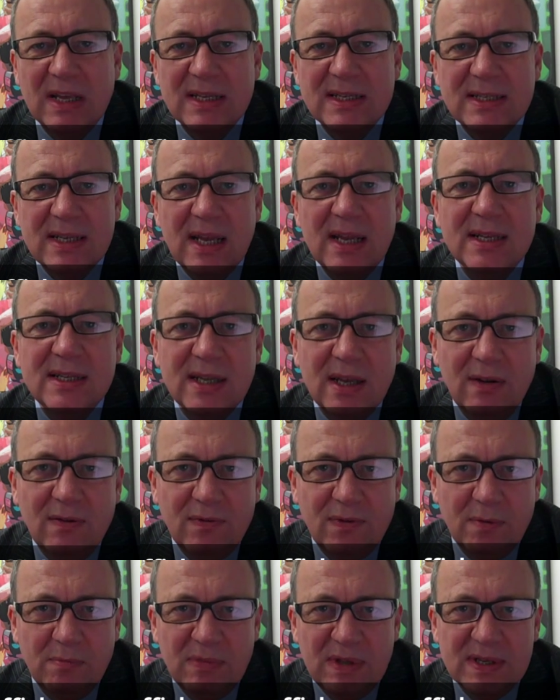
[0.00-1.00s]
sent
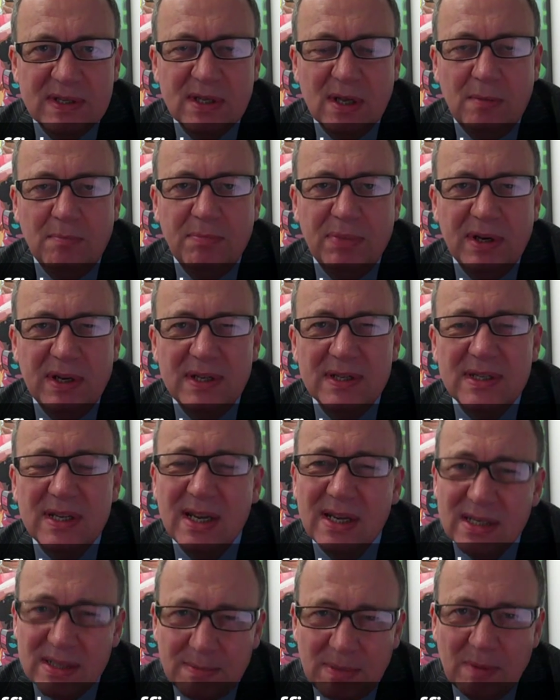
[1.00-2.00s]
out from these companies
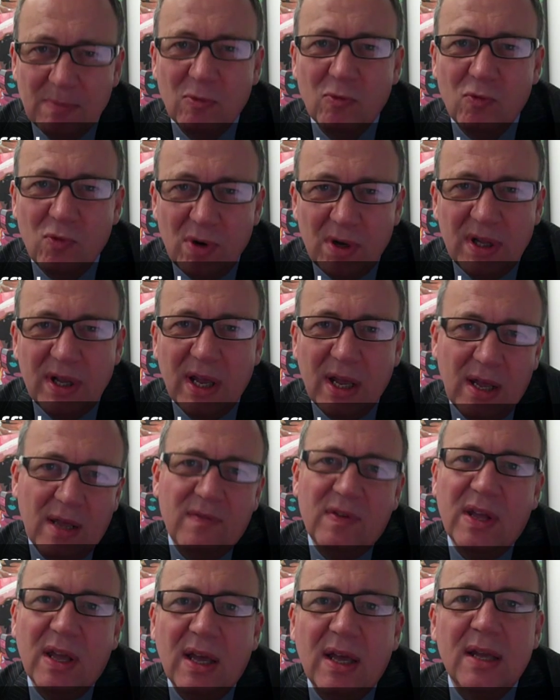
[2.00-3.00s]
tend to be really
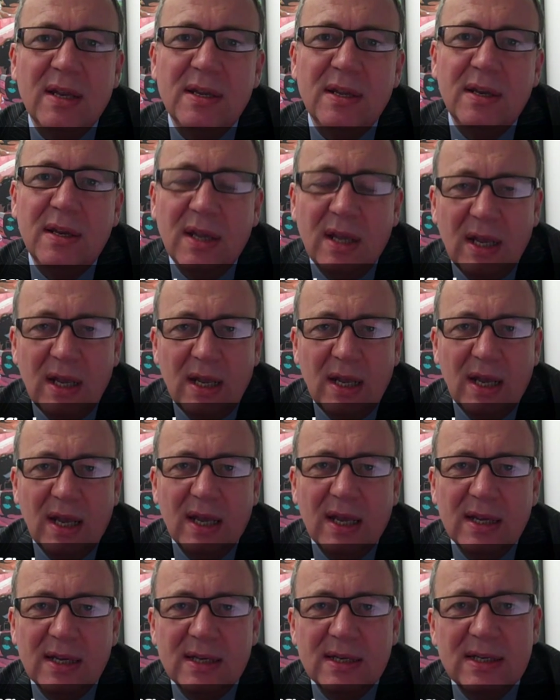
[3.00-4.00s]
heavy-handed,
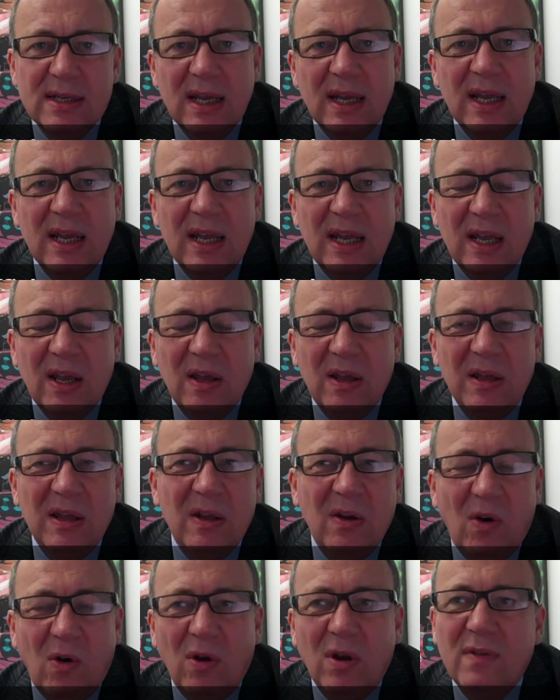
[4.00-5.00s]
and
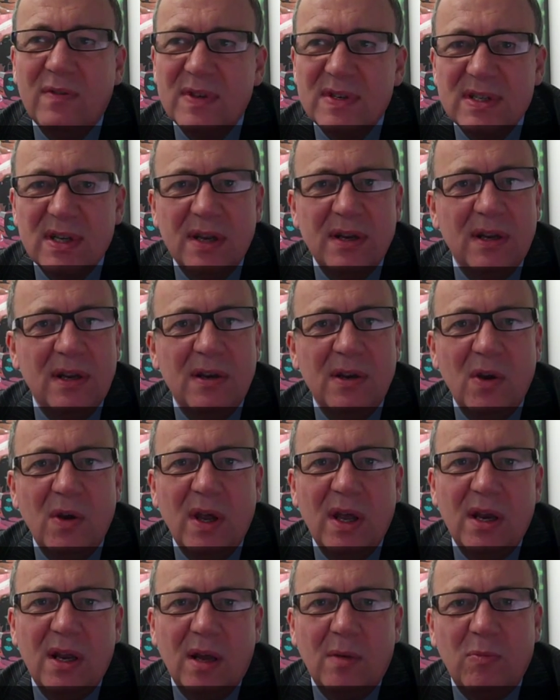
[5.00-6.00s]
all of a sudden you
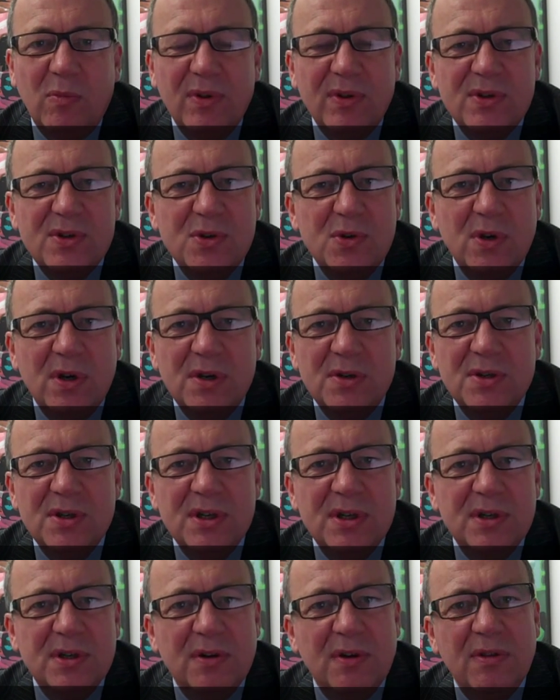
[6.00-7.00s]
end up with
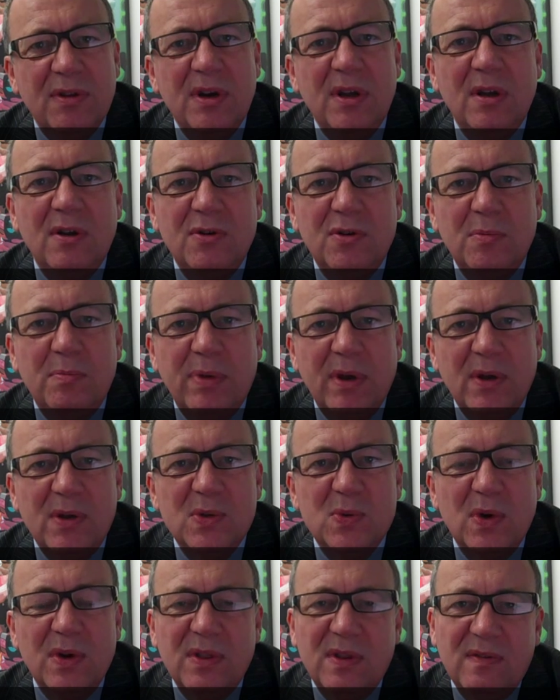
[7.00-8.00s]
£200 or
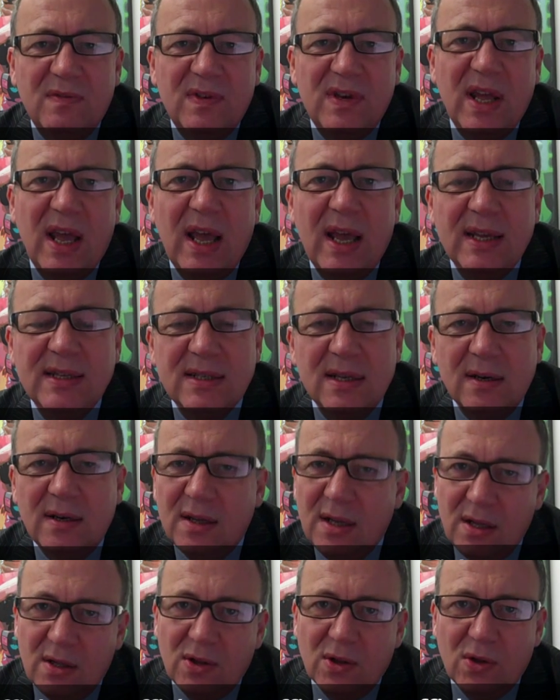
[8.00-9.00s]
£300 worth of debt and
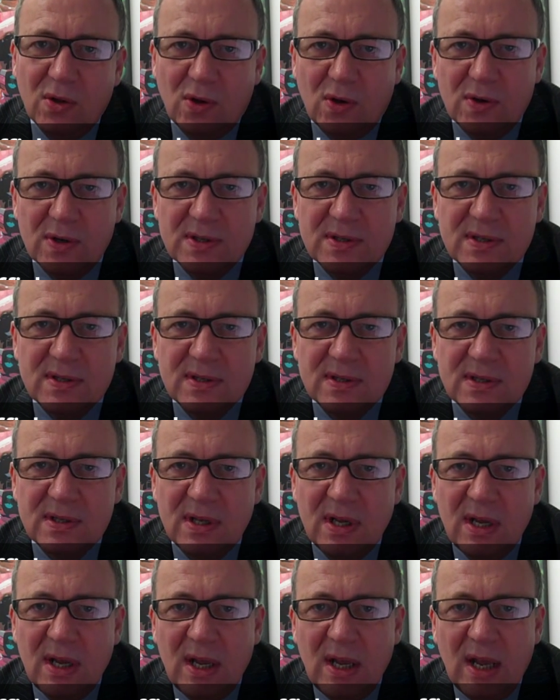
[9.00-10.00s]
legal
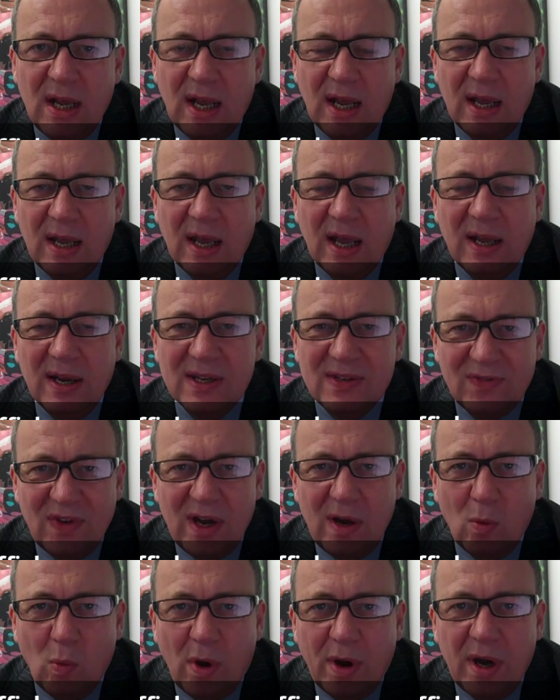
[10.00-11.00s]
costs. And it's
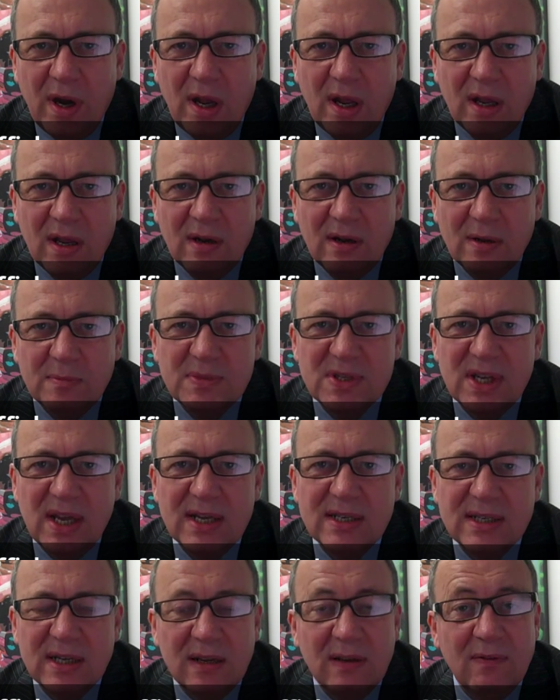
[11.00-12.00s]
very worrying and
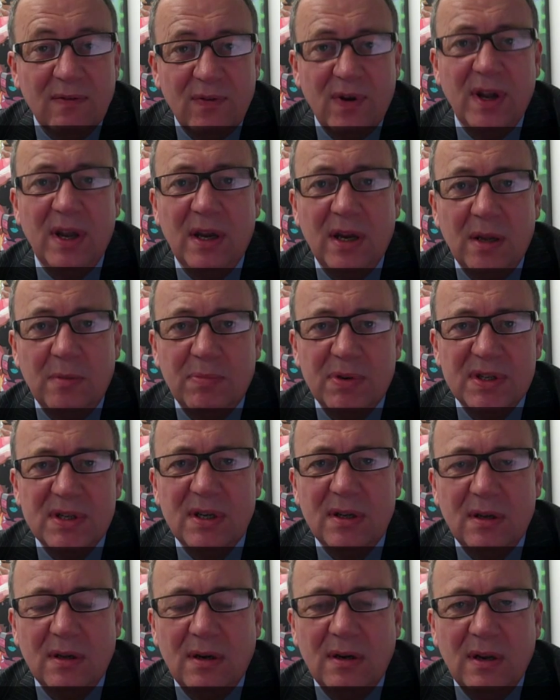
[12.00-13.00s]
upsetting and frightening,
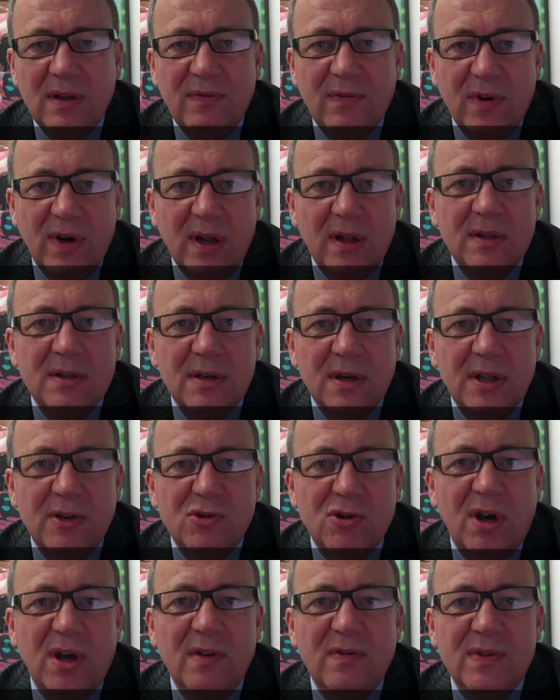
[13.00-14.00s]
particularly for elderly
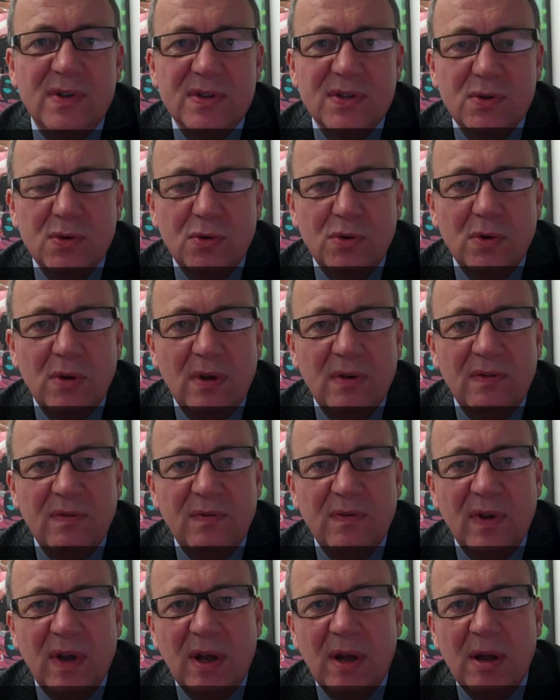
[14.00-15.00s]
drivers who
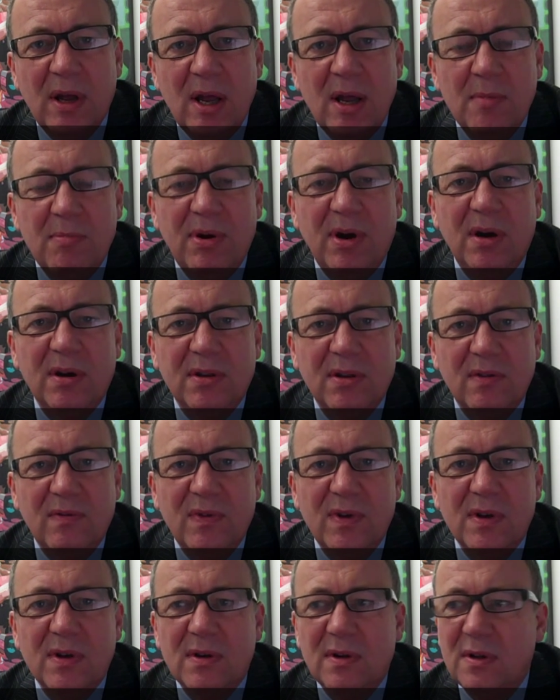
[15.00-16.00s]
have parked their
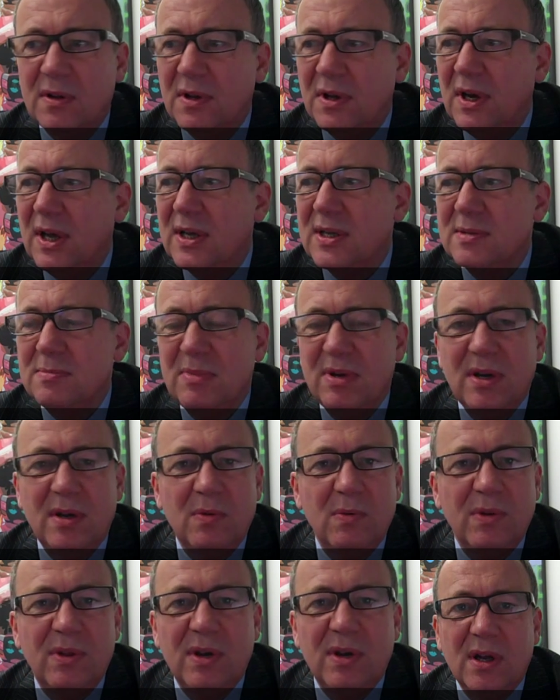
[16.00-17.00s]
vehicle. The next
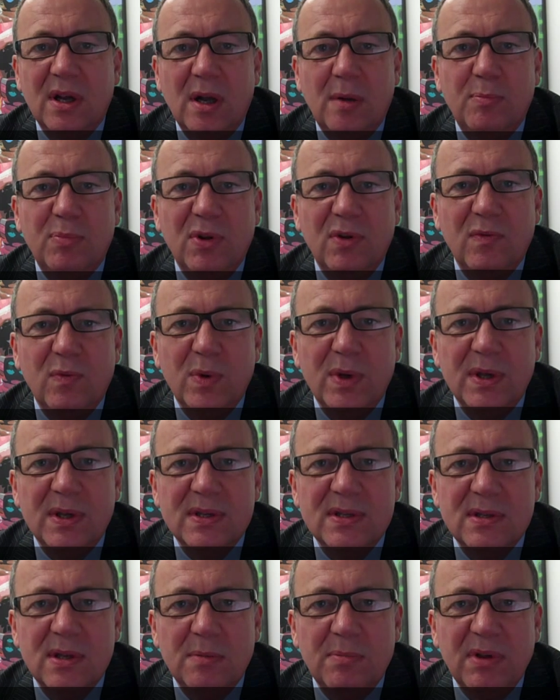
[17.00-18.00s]
minute, a couple of
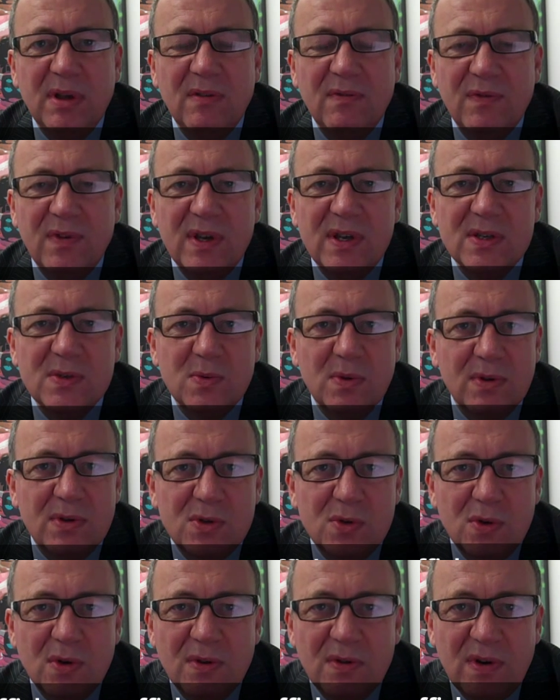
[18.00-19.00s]
weeks, they're being faced with
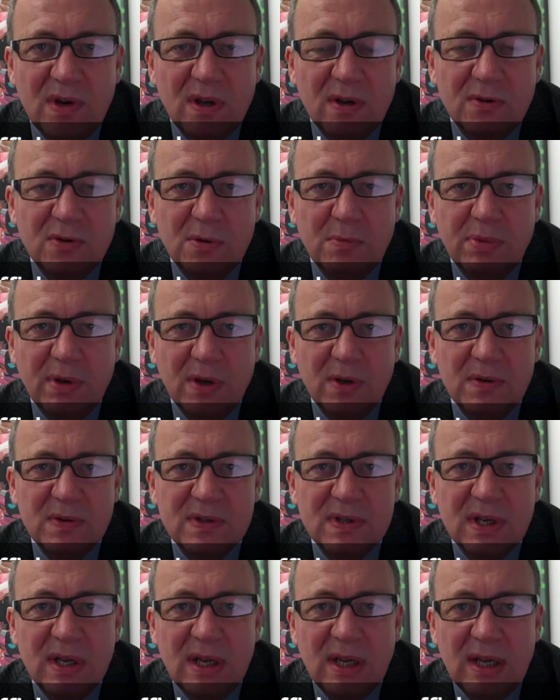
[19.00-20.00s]
£200 or
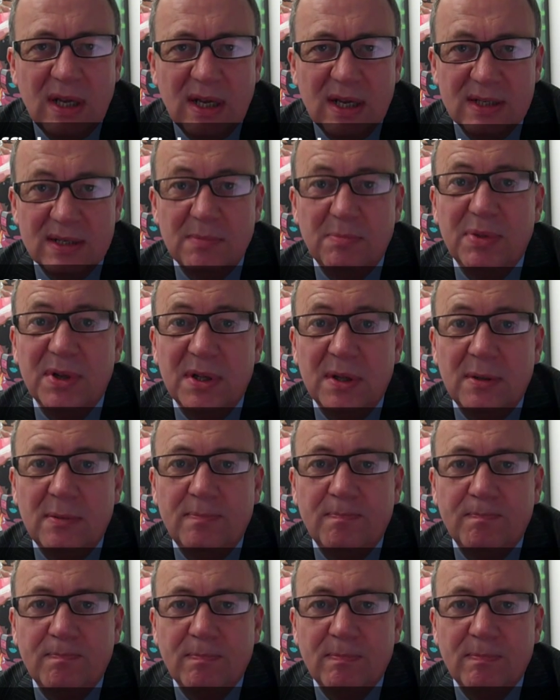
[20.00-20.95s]
£300 as a bill.